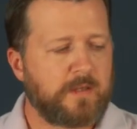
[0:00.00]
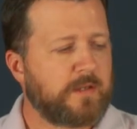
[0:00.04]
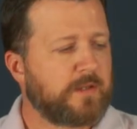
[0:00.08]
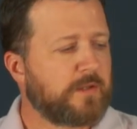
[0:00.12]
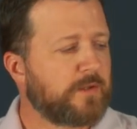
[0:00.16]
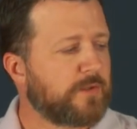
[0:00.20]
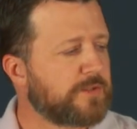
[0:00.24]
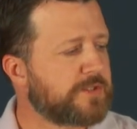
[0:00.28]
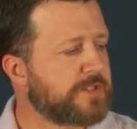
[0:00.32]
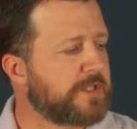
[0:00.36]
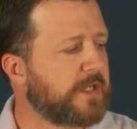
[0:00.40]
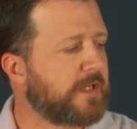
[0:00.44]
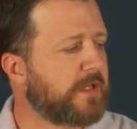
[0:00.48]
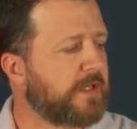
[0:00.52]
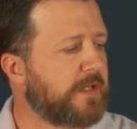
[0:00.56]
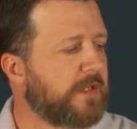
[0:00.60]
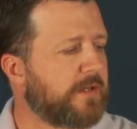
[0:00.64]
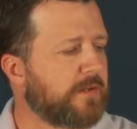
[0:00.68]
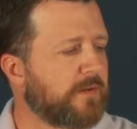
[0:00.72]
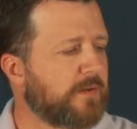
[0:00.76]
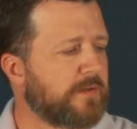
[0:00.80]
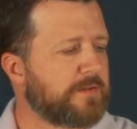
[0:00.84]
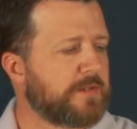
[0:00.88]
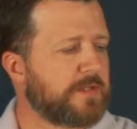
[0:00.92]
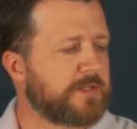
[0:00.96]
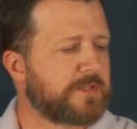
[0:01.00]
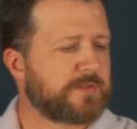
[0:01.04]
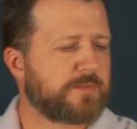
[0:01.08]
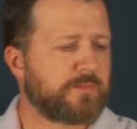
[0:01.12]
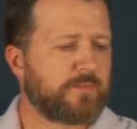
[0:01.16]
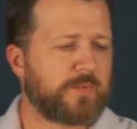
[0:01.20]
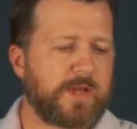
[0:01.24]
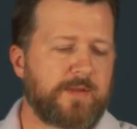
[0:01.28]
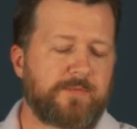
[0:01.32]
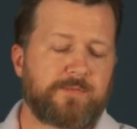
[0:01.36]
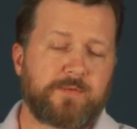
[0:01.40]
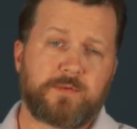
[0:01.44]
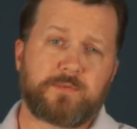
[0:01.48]
You'll see it here on this
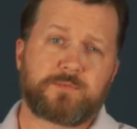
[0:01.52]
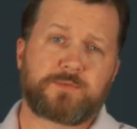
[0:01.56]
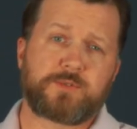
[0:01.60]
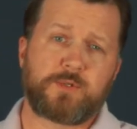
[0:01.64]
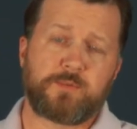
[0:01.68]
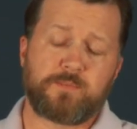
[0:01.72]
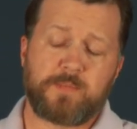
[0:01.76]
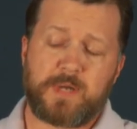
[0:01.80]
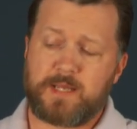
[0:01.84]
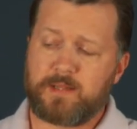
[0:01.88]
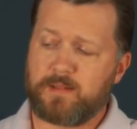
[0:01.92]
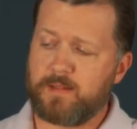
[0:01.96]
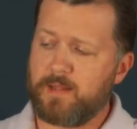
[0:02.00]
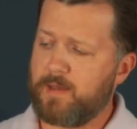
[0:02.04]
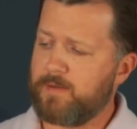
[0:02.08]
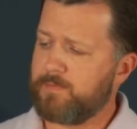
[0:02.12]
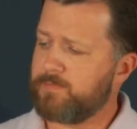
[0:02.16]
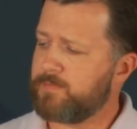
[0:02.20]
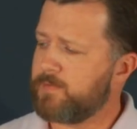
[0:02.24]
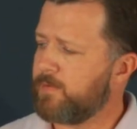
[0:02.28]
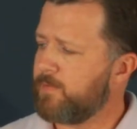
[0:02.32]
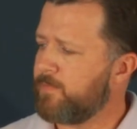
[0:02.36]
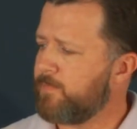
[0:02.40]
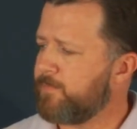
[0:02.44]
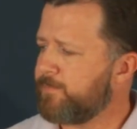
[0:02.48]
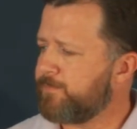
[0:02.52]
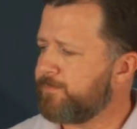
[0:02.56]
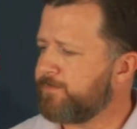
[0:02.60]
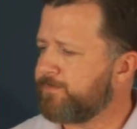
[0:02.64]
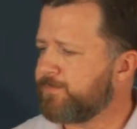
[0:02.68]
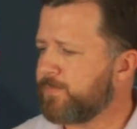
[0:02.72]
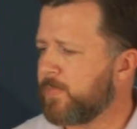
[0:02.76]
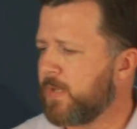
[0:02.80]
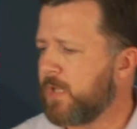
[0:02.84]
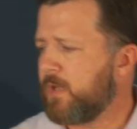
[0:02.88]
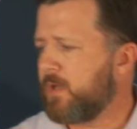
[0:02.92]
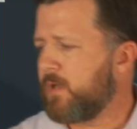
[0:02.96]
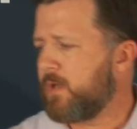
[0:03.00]
rifle to my left,
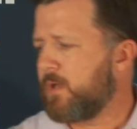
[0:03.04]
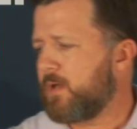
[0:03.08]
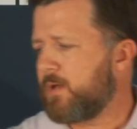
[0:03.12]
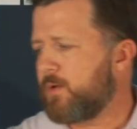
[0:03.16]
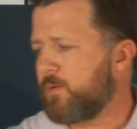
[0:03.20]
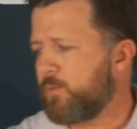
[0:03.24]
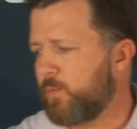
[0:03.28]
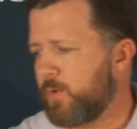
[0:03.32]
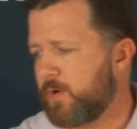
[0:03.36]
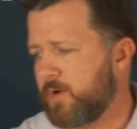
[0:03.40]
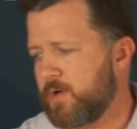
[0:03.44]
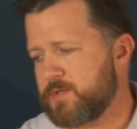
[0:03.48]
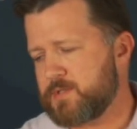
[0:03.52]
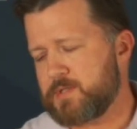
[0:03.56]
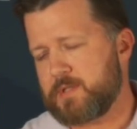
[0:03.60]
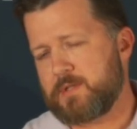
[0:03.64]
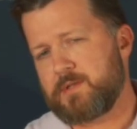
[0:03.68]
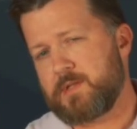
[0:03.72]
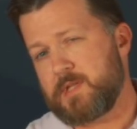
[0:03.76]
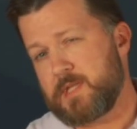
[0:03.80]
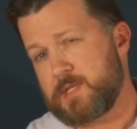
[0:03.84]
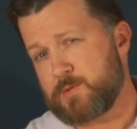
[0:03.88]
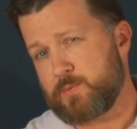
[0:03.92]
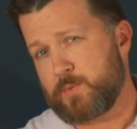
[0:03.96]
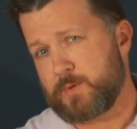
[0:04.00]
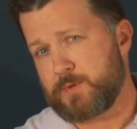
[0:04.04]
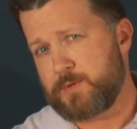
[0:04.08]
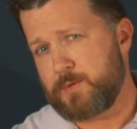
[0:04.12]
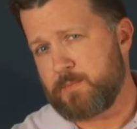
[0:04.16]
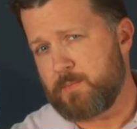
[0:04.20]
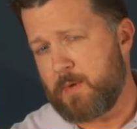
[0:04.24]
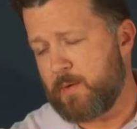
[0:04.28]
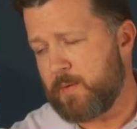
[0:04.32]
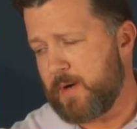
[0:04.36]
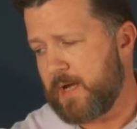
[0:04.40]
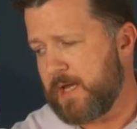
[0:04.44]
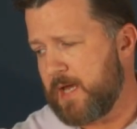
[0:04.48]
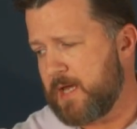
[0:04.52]
whereas this one to
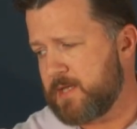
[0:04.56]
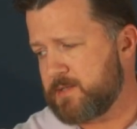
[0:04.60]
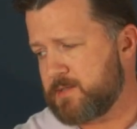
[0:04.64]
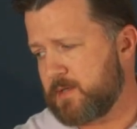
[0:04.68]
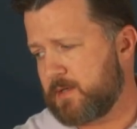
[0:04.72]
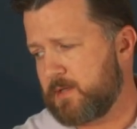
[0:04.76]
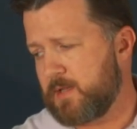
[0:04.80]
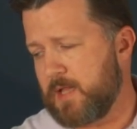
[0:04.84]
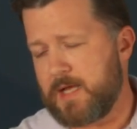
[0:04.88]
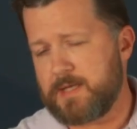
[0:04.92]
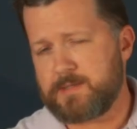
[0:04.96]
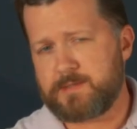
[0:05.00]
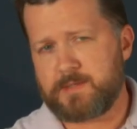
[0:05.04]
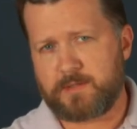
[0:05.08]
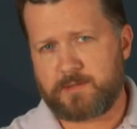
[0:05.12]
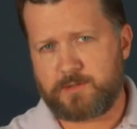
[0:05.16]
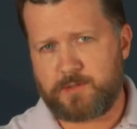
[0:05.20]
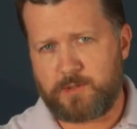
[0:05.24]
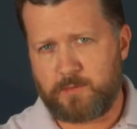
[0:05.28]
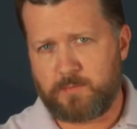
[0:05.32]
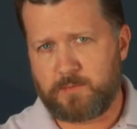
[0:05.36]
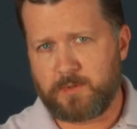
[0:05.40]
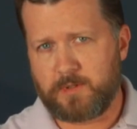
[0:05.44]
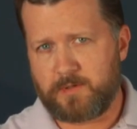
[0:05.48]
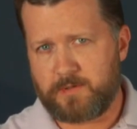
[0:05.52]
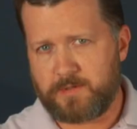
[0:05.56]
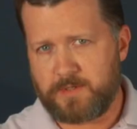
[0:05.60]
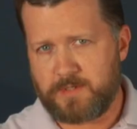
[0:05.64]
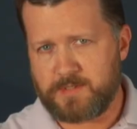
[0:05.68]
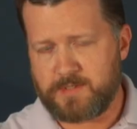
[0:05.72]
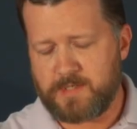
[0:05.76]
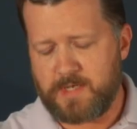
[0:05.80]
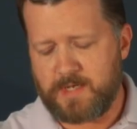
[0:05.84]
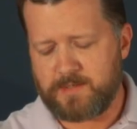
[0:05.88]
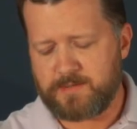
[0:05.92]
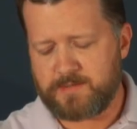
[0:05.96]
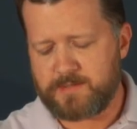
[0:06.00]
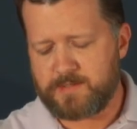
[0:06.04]
my right has a classic tubular
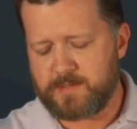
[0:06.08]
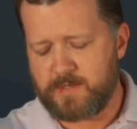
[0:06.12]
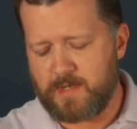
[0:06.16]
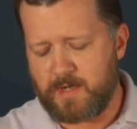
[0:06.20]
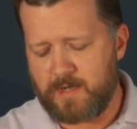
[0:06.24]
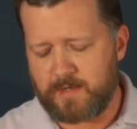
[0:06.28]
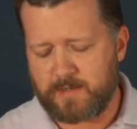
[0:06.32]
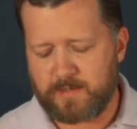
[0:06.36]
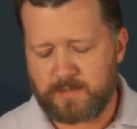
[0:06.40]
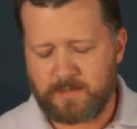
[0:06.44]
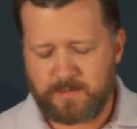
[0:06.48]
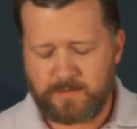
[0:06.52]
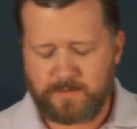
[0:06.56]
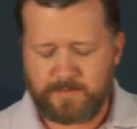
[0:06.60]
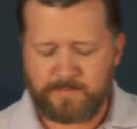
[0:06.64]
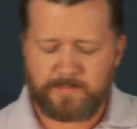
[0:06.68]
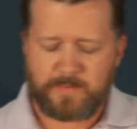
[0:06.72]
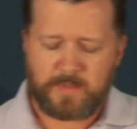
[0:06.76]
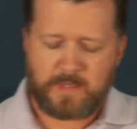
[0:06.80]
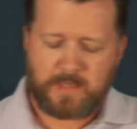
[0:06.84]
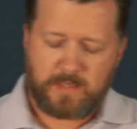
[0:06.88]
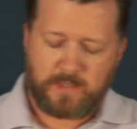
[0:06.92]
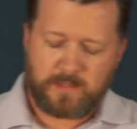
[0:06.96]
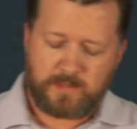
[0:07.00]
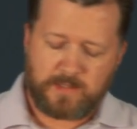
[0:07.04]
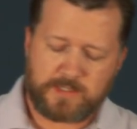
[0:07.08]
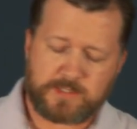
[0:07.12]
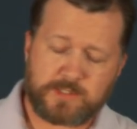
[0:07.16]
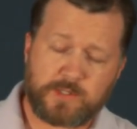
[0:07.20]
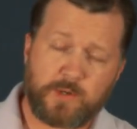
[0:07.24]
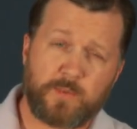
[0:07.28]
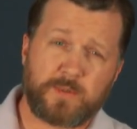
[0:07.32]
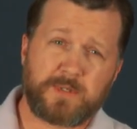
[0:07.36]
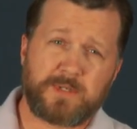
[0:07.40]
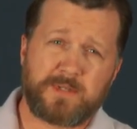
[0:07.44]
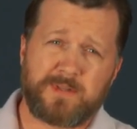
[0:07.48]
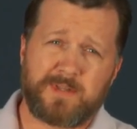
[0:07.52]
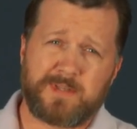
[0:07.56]
design stock. Let's
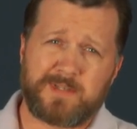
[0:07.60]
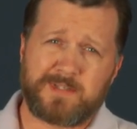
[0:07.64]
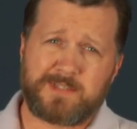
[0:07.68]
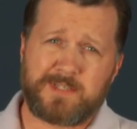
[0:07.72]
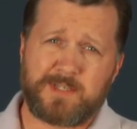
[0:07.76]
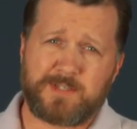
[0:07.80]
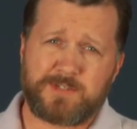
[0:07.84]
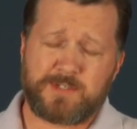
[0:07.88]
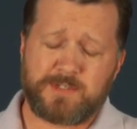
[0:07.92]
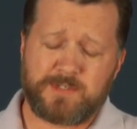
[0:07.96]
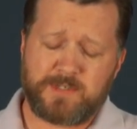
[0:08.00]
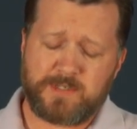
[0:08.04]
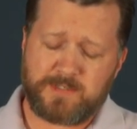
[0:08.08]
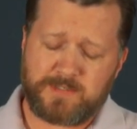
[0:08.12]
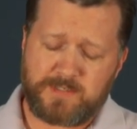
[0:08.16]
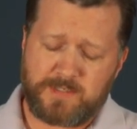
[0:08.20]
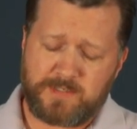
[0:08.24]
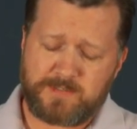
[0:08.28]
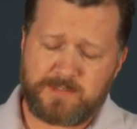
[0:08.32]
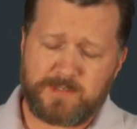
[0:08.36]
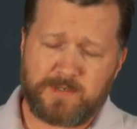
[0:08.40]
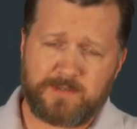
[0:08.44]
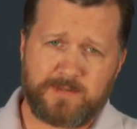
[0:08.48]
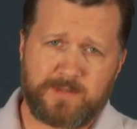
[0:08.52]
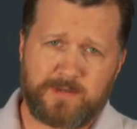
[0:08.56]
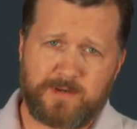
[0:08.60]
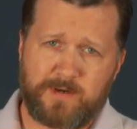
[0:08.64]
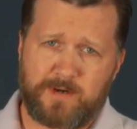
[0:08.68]
go into the attention to detail that